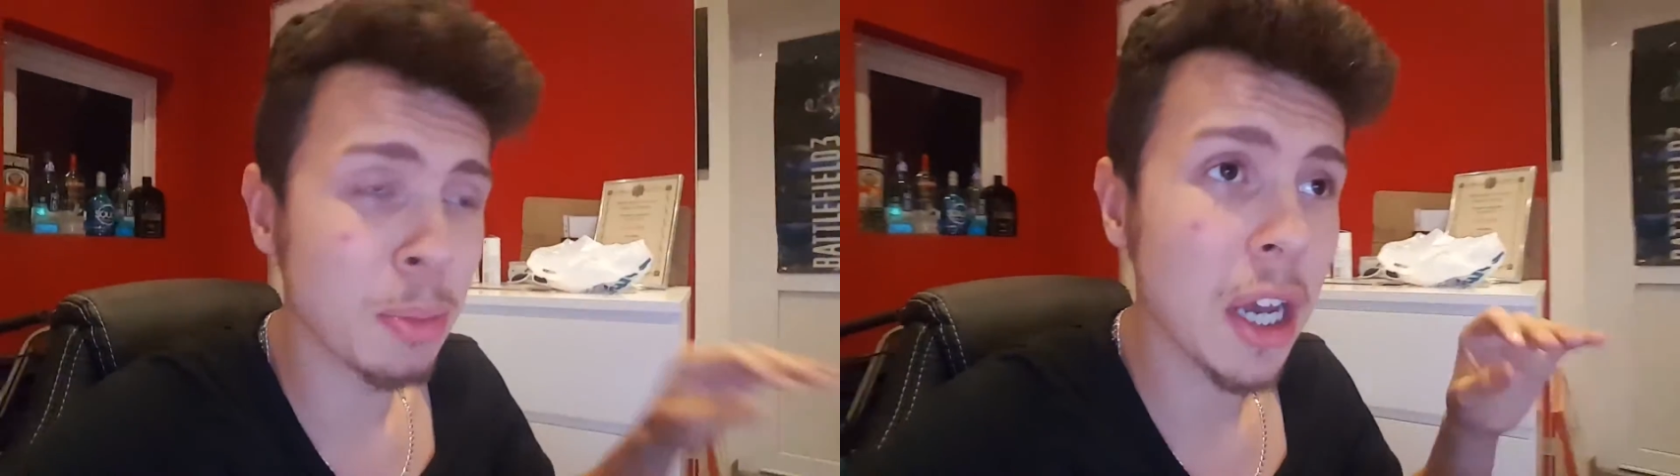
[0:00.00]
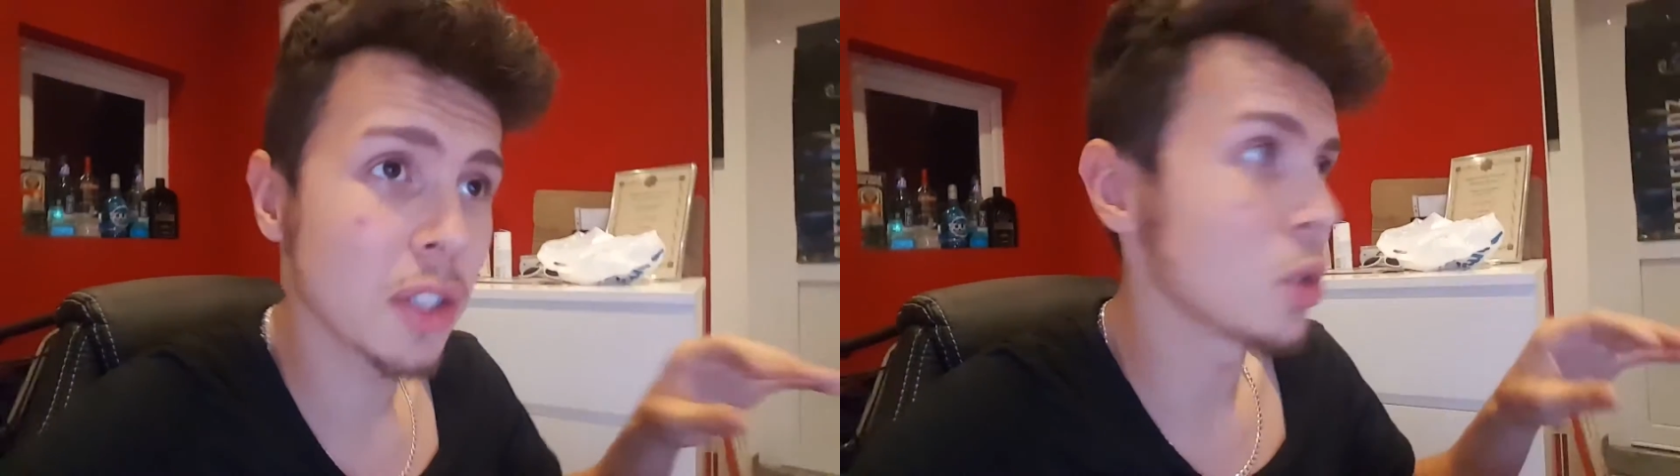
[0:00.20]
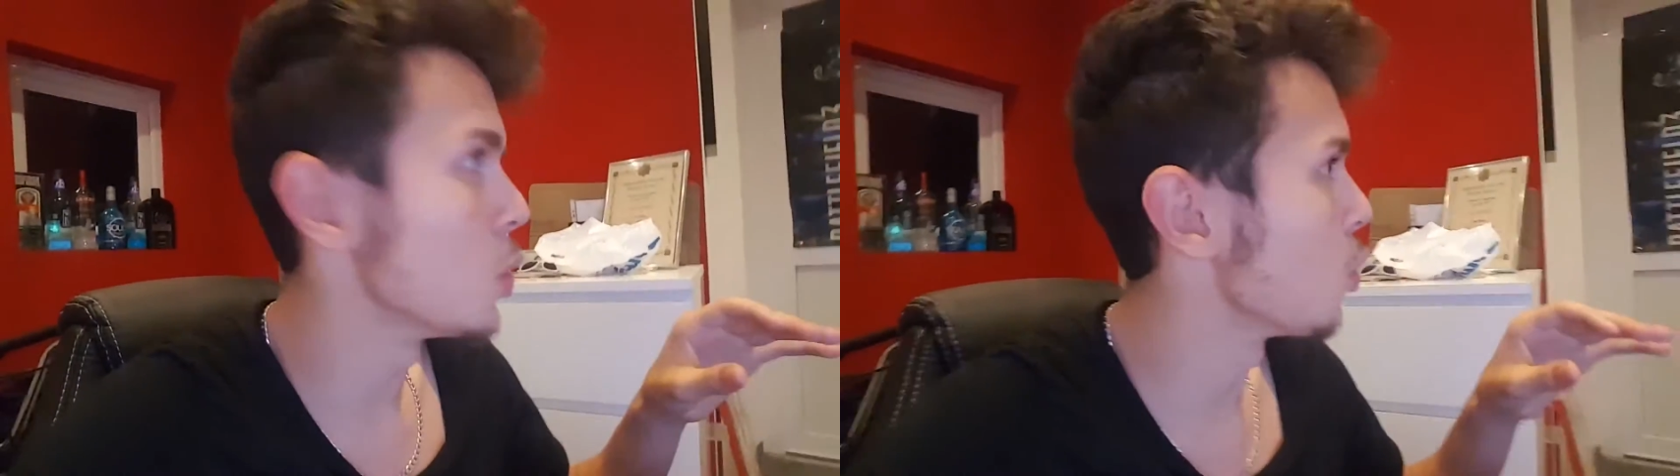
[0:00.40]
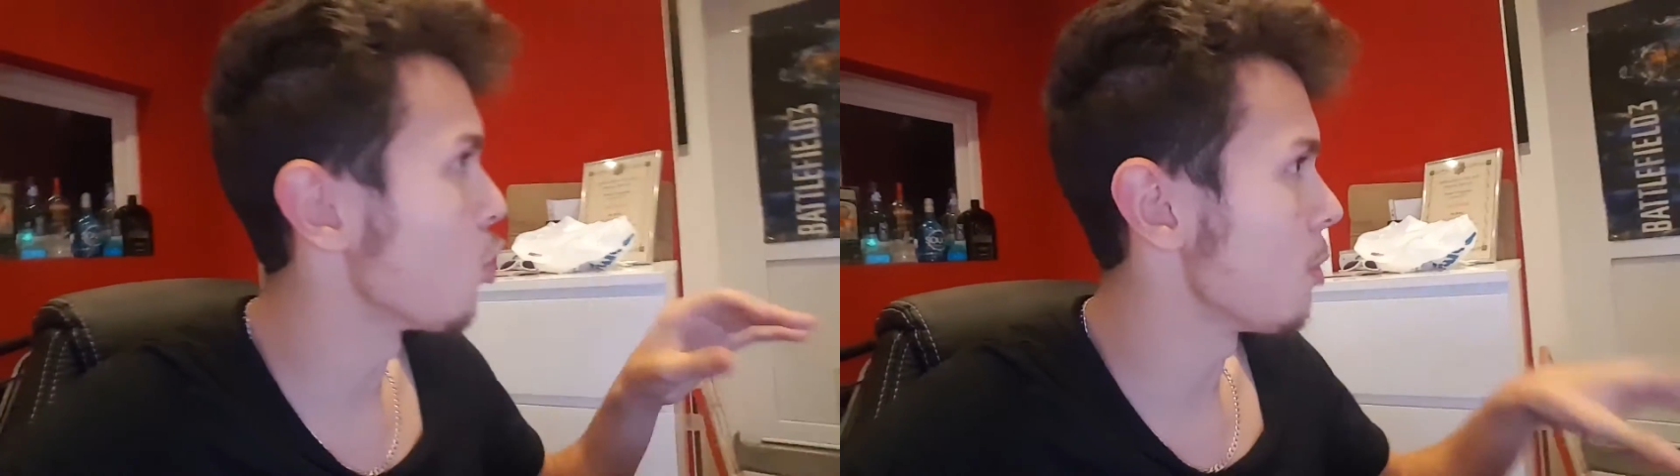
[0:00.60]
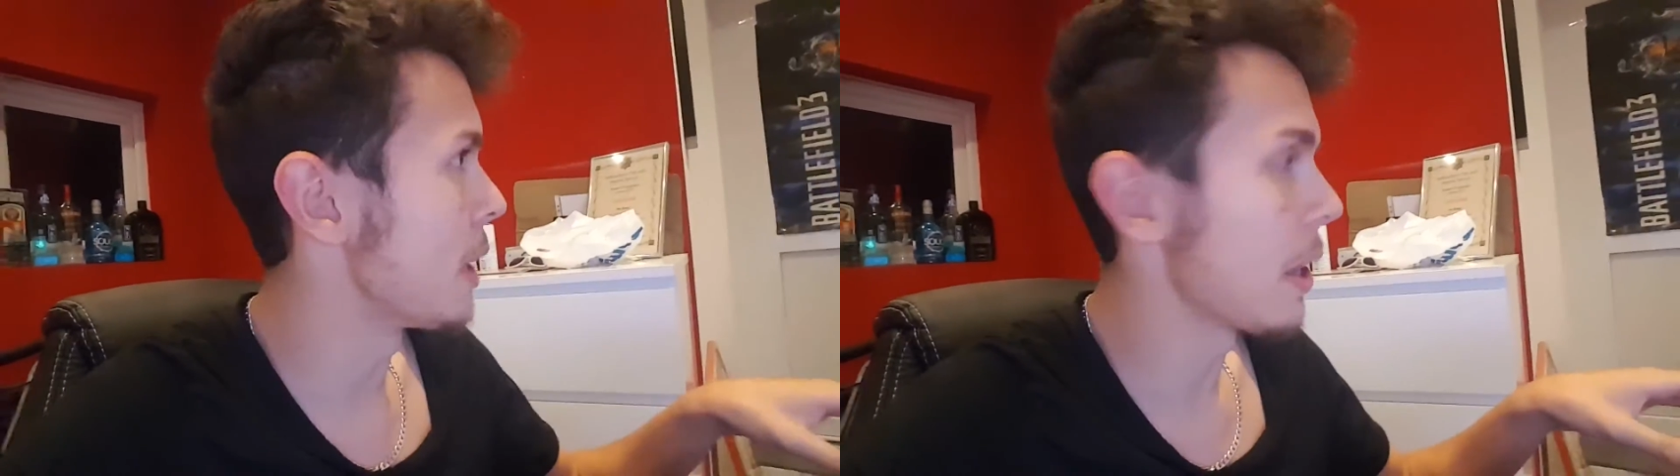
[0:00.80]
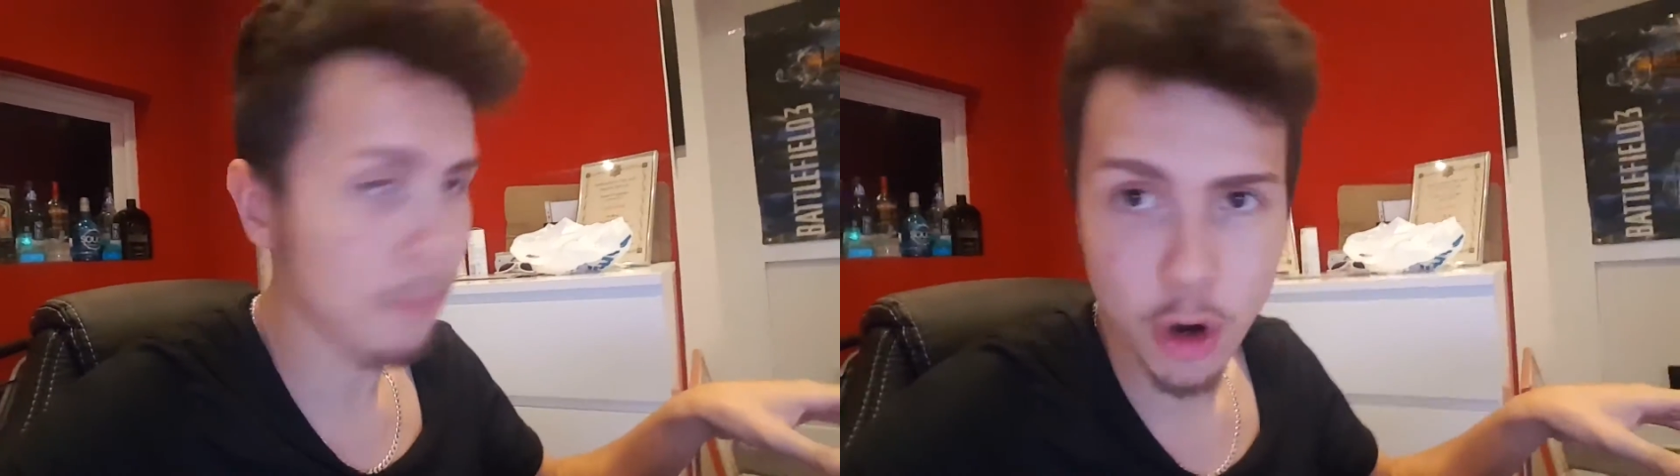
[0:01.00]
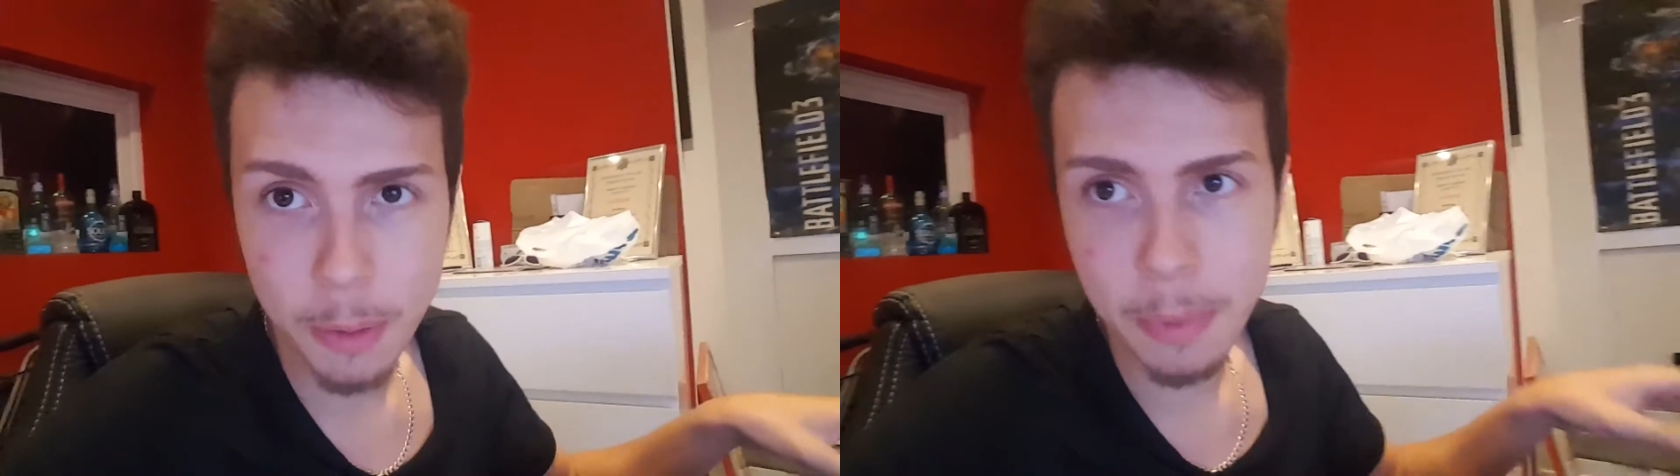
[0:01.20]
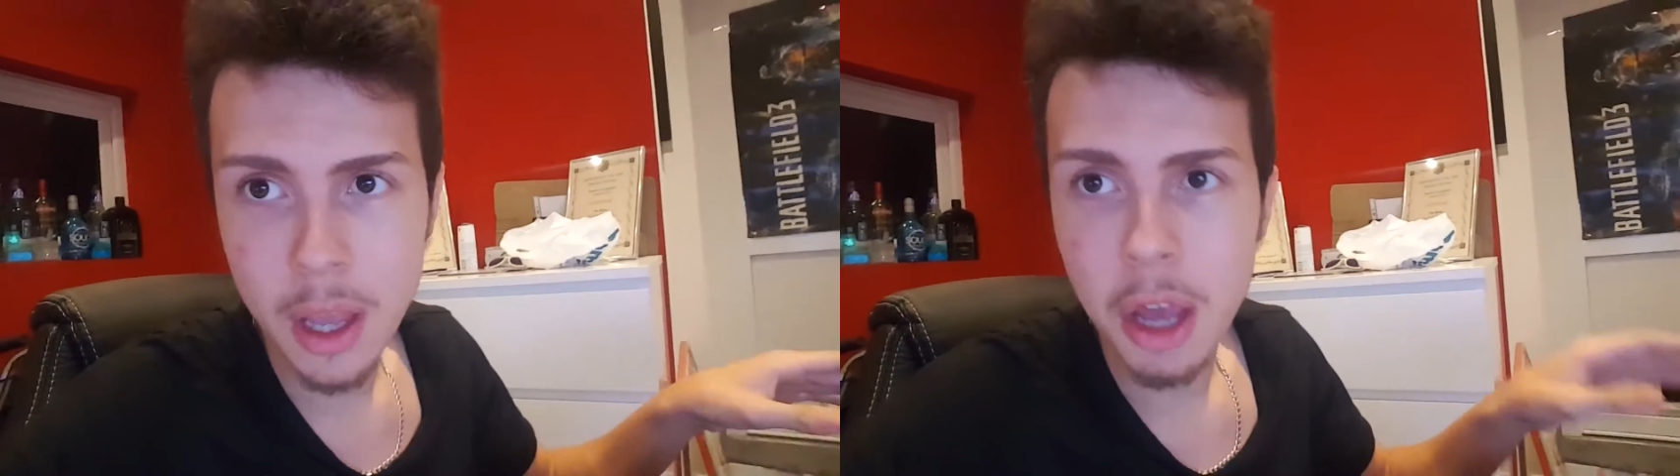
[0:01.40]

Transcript: person called Ruby, right?